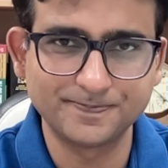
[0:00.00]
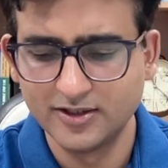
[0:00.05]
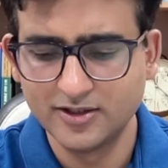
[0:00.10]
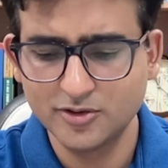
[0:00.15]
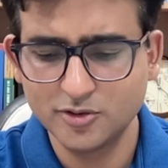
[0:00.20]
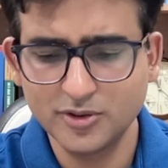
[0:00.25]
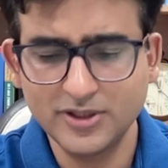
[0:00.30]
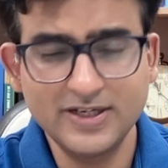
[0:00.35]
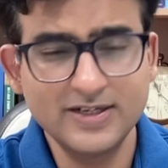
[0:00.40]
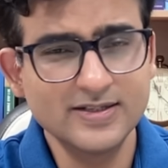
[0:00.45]

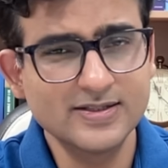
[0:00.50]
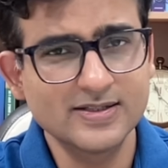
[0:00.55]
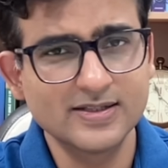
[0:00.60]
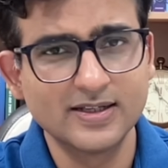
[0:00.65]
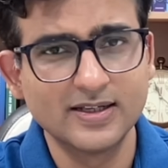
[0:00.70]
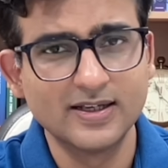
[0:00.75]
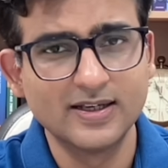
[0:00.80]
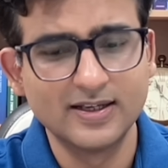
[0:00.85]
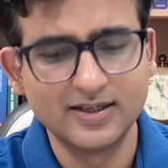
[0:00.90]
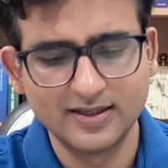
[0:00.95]
Students,
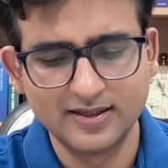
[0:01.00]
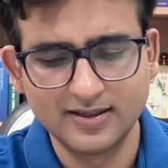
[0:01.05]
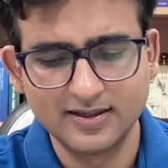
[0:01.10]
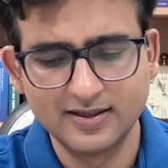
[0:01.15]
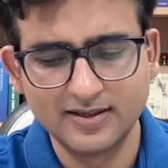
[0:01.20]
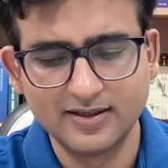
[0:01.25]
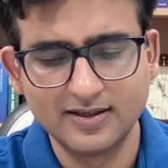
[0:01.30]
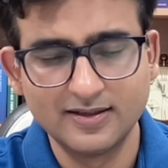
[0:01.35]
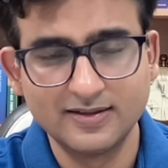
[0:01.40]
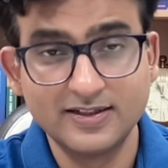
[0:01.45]

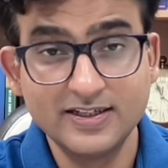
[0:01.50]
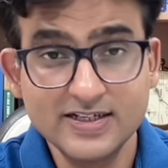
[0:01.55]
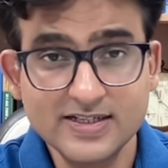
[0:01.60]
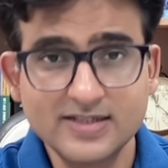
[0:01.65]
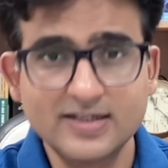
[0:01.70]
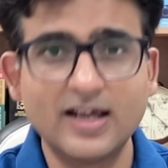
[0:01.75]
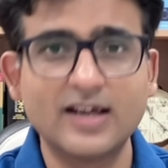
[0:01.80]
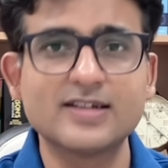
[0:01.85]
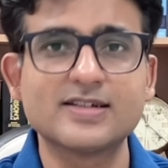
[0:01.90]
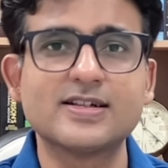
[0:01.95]

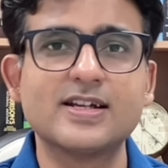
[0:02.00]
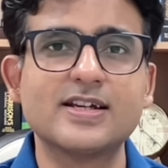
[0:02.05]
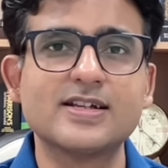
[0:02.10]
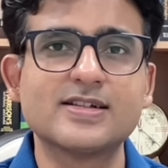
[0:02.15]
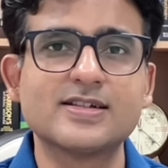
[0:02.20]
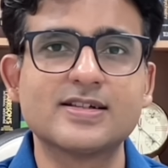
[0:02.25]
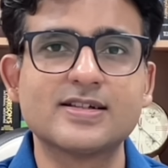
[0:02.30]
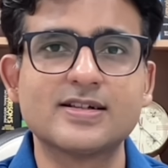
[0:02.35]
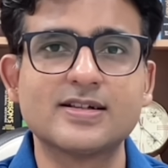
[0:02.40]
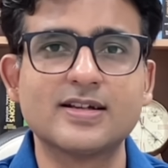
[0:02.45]
these last
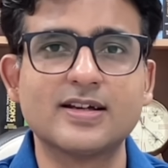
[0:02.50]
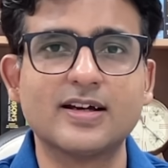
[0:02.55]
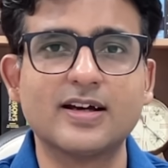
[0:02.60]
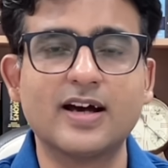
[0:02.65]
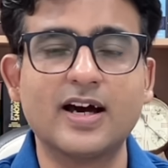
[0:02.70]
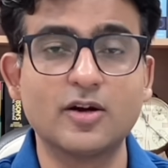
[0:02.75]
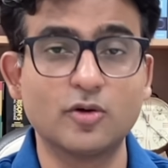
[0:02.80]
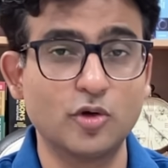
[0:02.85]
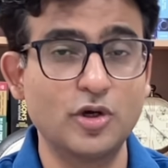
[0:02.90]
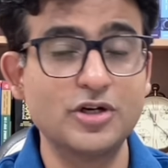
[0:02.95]
days
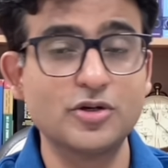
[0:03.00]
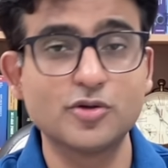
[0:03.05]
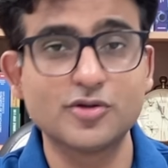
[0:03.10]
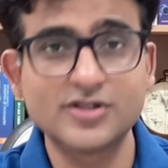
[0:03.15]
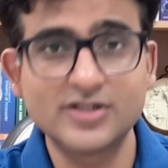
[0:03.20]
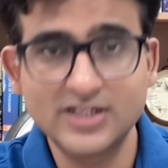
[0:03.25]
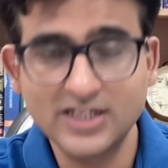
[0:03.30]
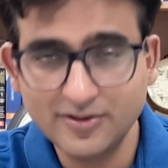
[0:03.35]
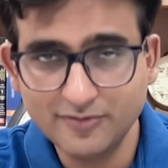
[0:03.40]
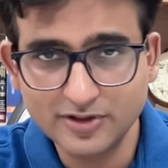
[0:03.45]
are going to
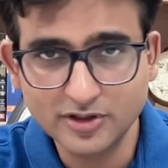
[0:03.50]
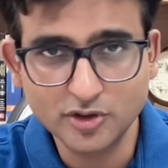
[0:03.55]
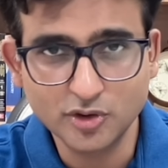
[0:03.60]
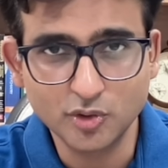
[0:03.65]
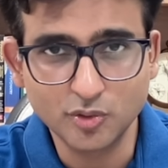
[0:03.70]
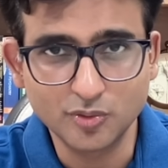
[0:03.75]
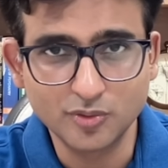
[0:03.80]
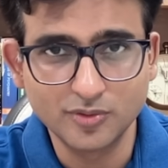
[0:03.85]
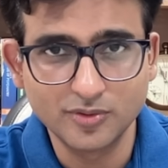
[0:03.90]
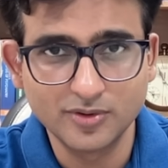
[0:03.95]
stay with
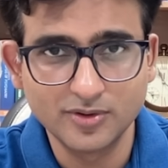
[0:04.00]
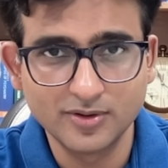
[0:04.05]
you.